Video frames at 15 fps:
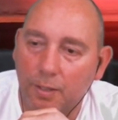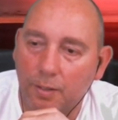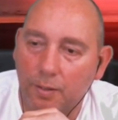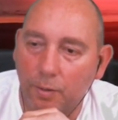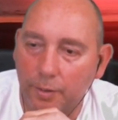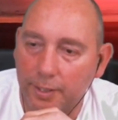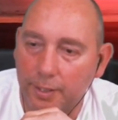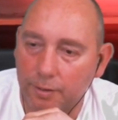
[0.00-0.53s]

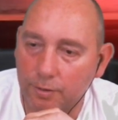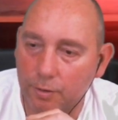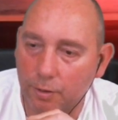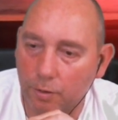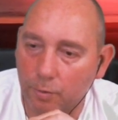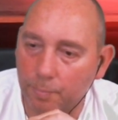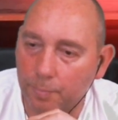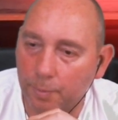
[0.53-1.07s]
Okay,
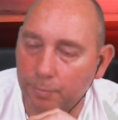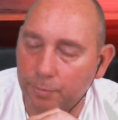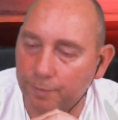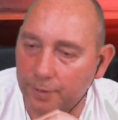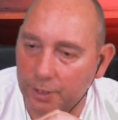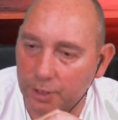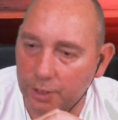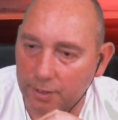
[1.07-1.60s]
so Bob's
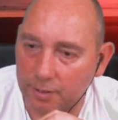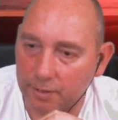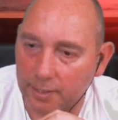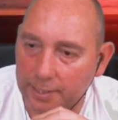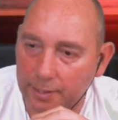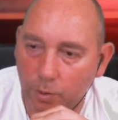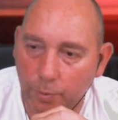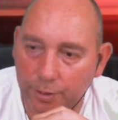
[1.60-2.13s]
finished his line
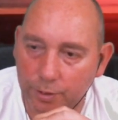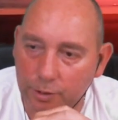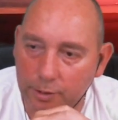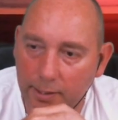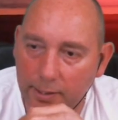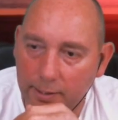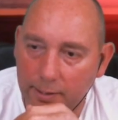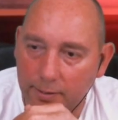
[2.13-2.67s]
of questioning.
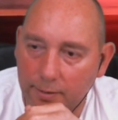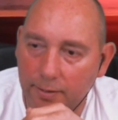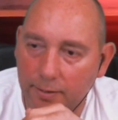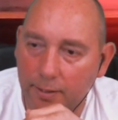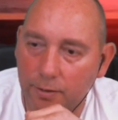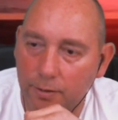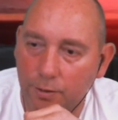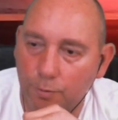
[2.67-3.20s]
He says,
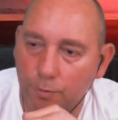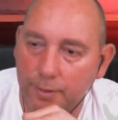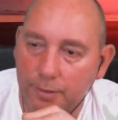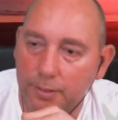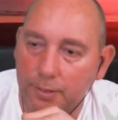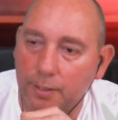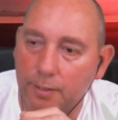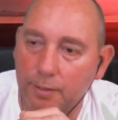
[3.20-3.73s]
thank you,
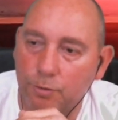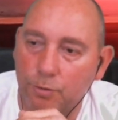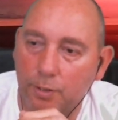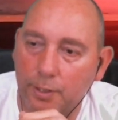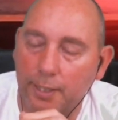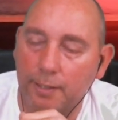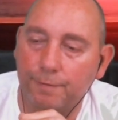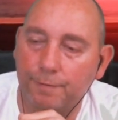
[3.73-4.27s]
Ranty. That's all he
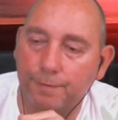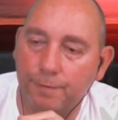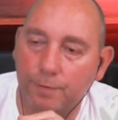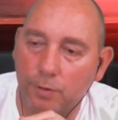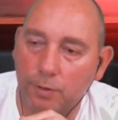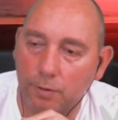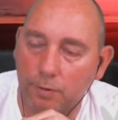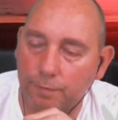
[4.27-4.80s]
had
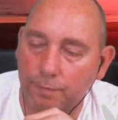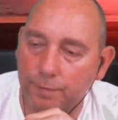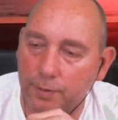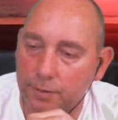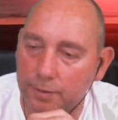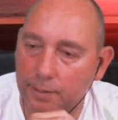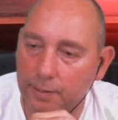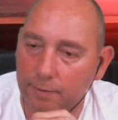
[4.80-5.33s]
for
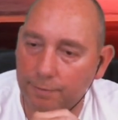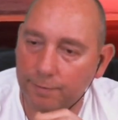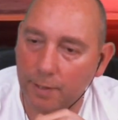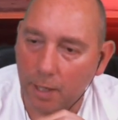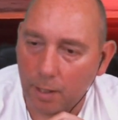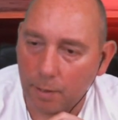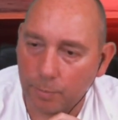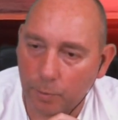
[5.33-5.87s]
yourself.
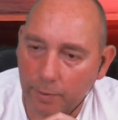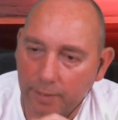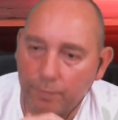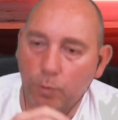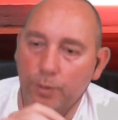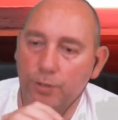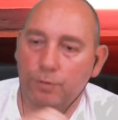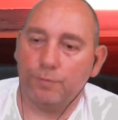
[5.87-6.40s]
But we have a
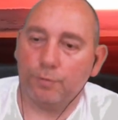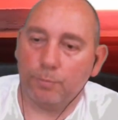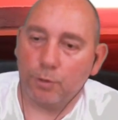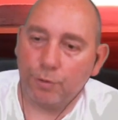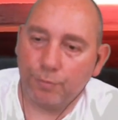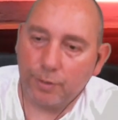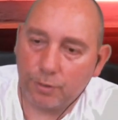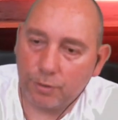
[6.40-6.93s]
question from
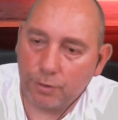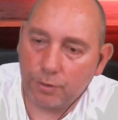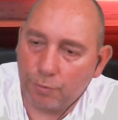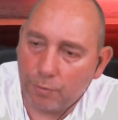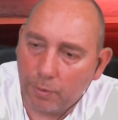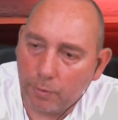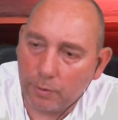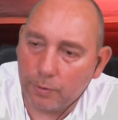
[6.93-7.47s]
Chris
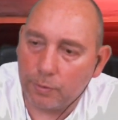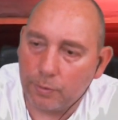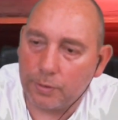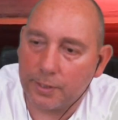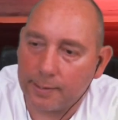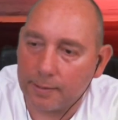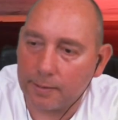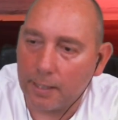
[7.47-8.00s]
Cruel, who
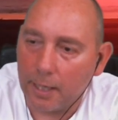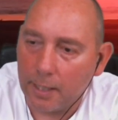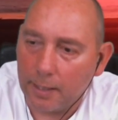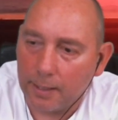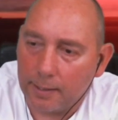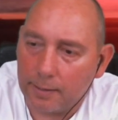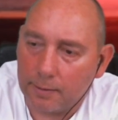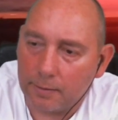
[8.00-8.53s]
says,
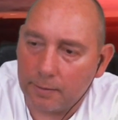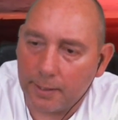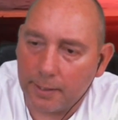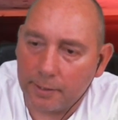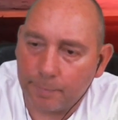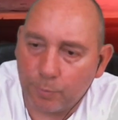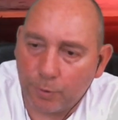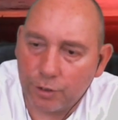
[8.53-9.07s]
isn't gas
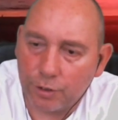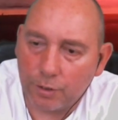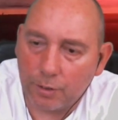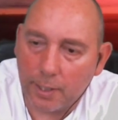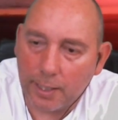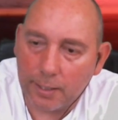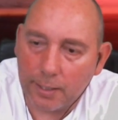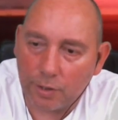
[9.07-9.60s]
pressure
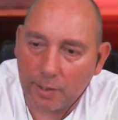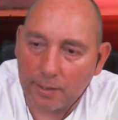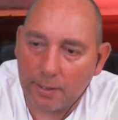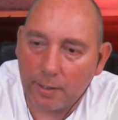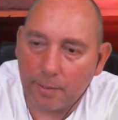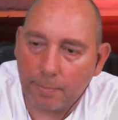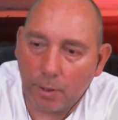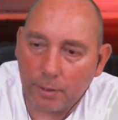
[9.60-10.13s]

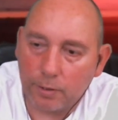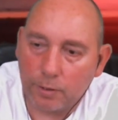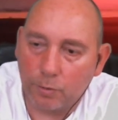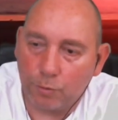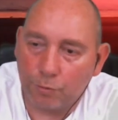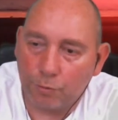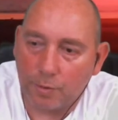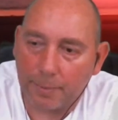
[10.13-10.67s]
energetic
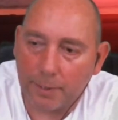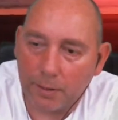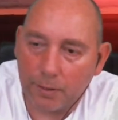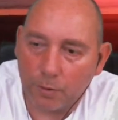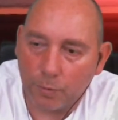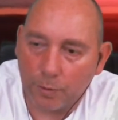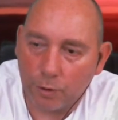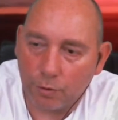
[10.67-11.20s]
molecules ramming
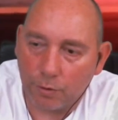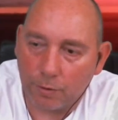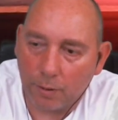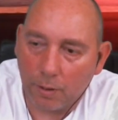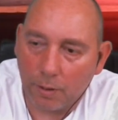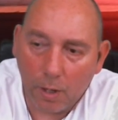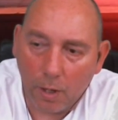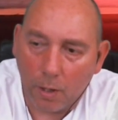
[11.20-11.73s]
into each other?
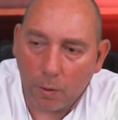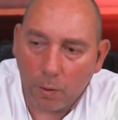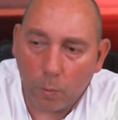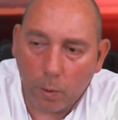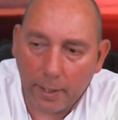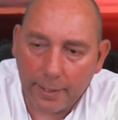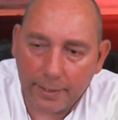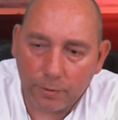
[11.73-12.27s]

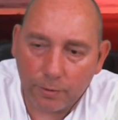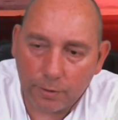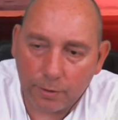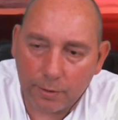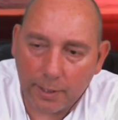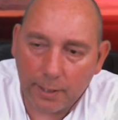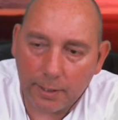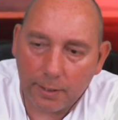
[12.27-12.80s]
Why does
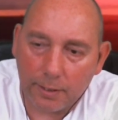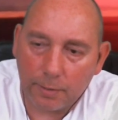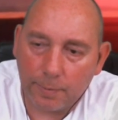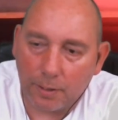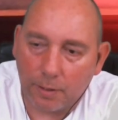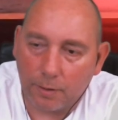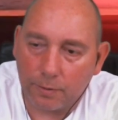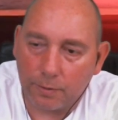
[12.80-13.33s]
there need to be a
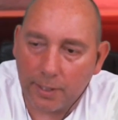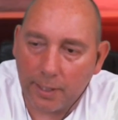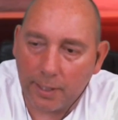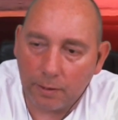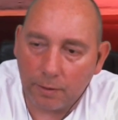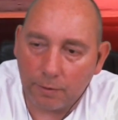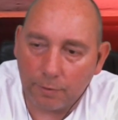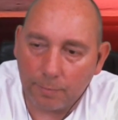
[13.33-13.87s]

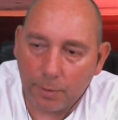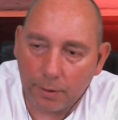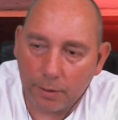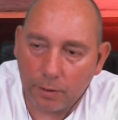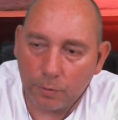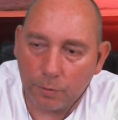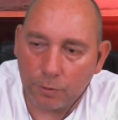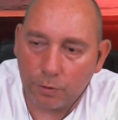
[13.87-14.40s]
container for
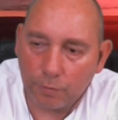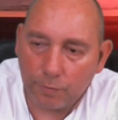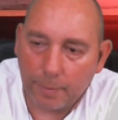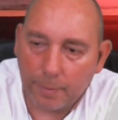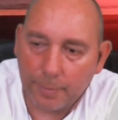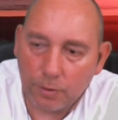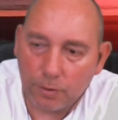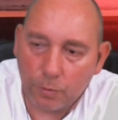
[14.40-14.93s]
molecules to ram
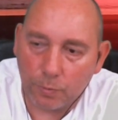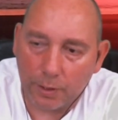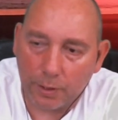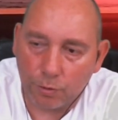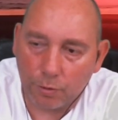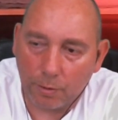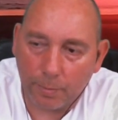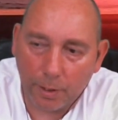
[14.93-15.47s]
into each
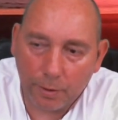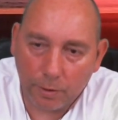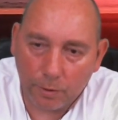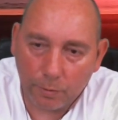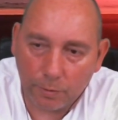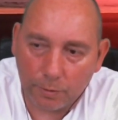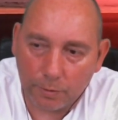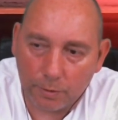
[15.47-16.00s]
other
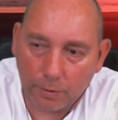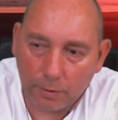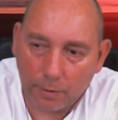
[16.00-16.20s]
molecules?